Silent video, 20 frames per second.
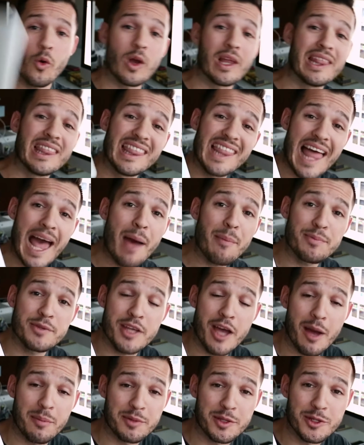or a
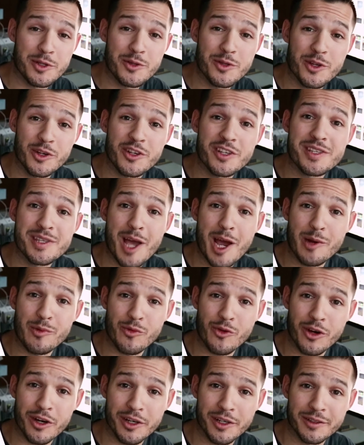laptop to do their design
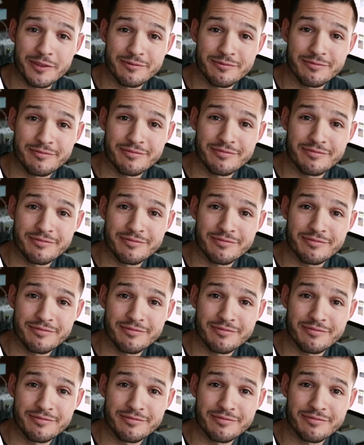work?